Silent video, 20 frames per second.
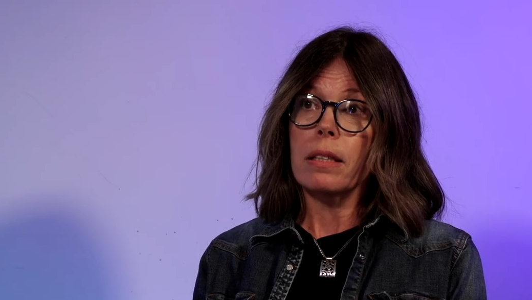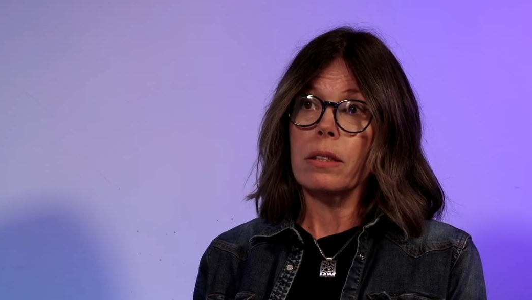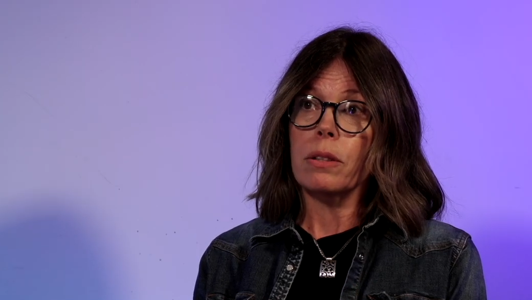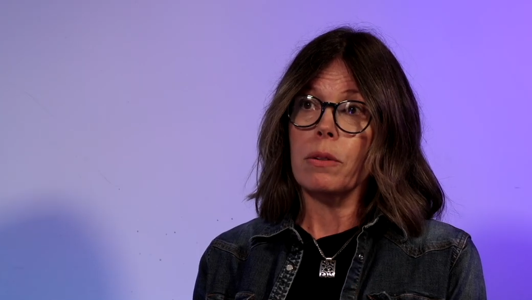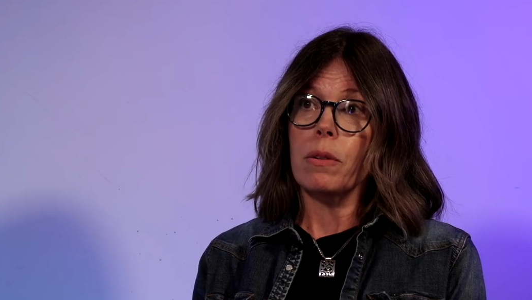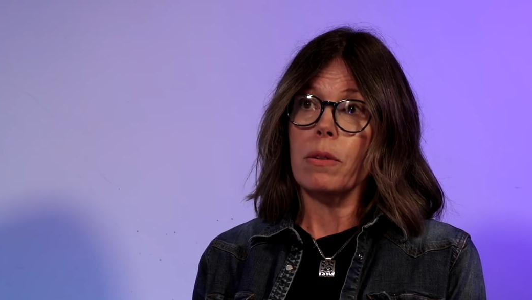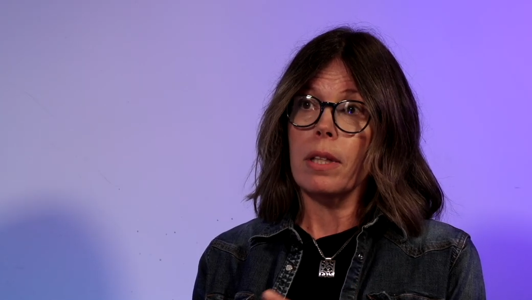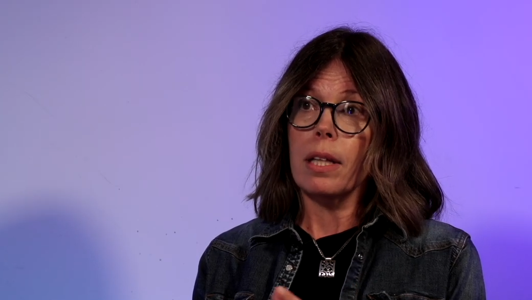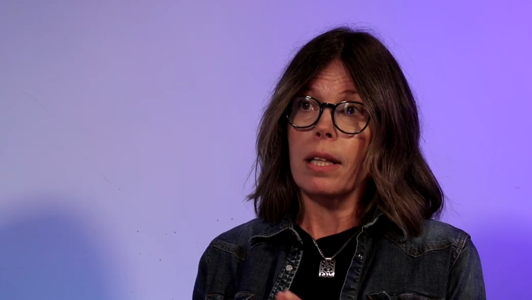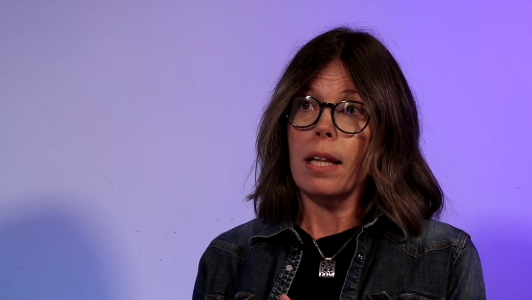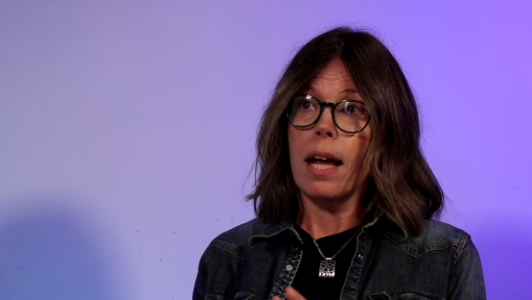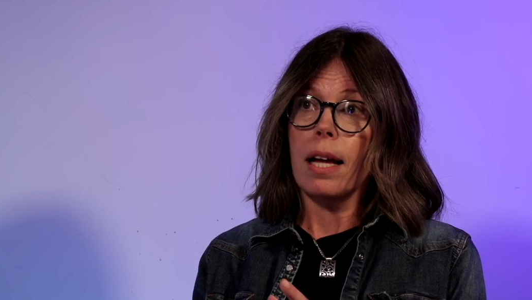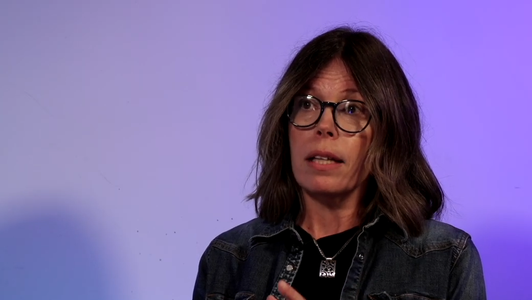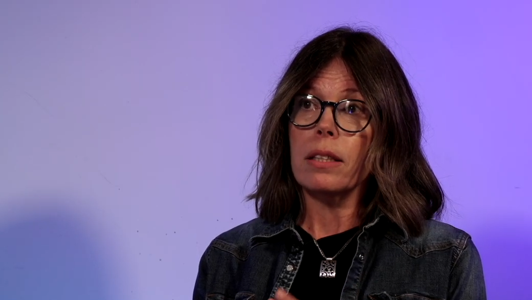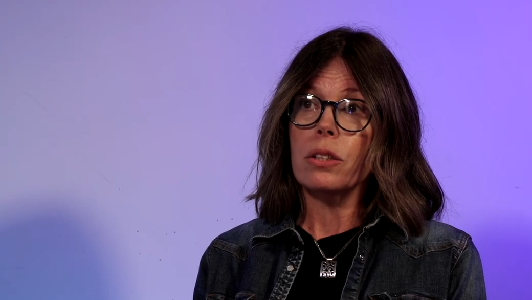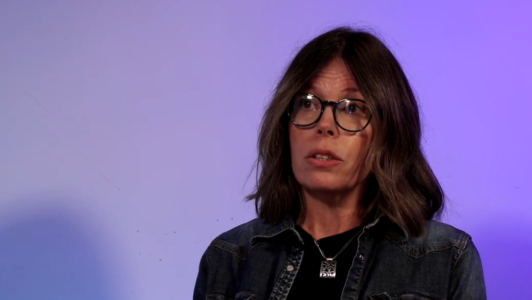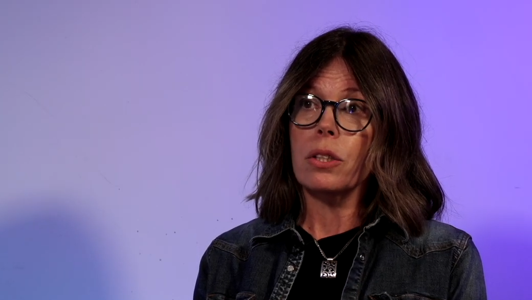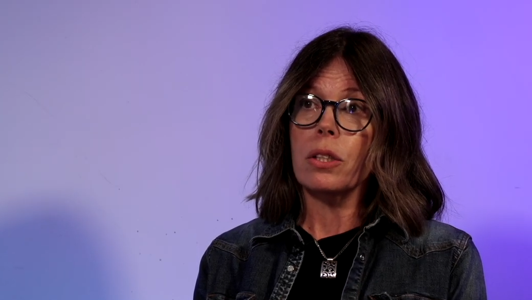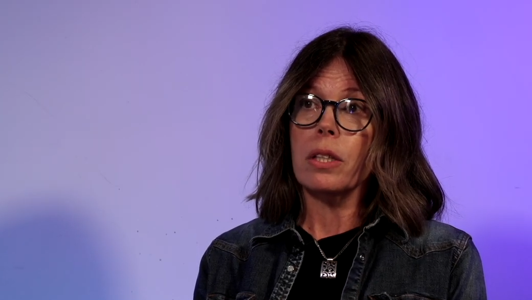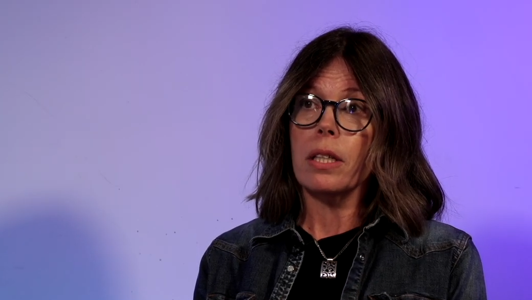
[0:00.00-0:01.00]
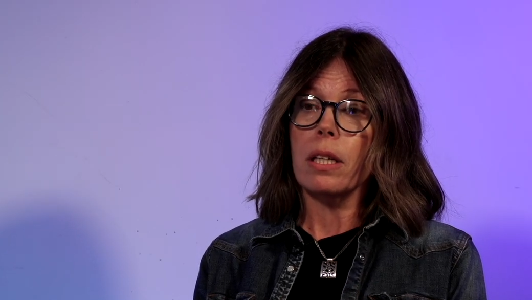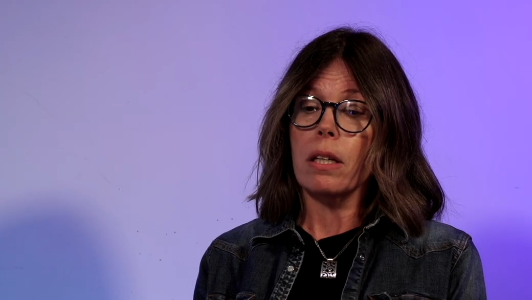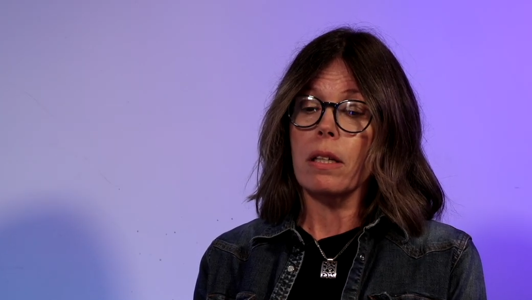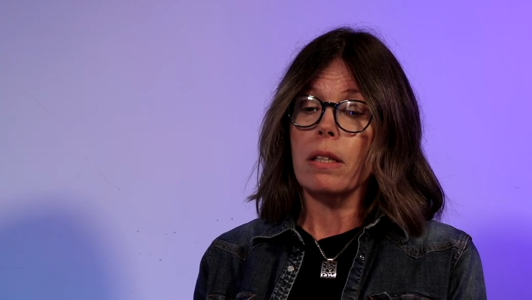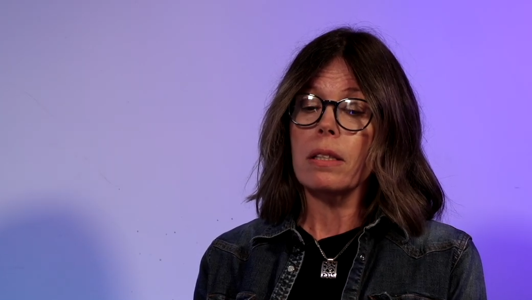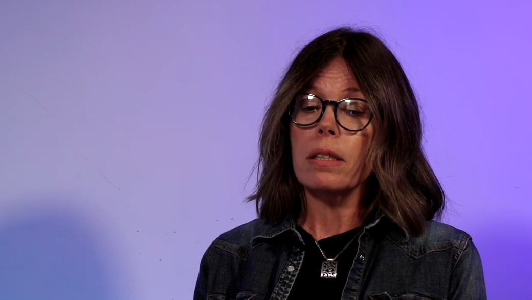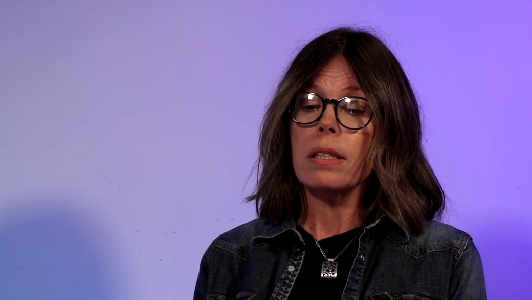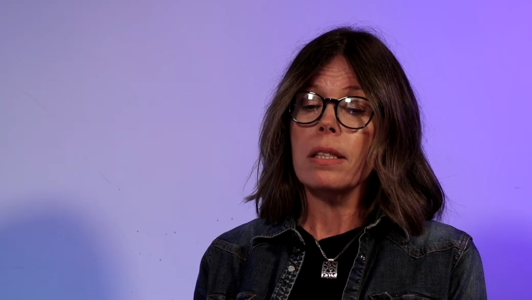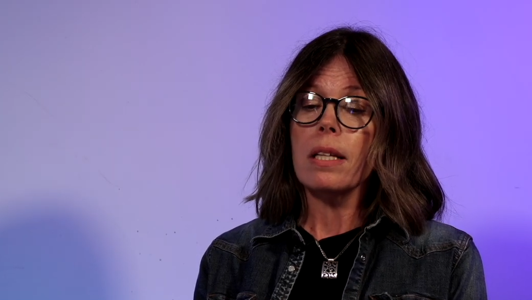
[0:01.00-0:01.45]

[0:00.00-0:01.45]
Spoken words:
so in the last 2 years,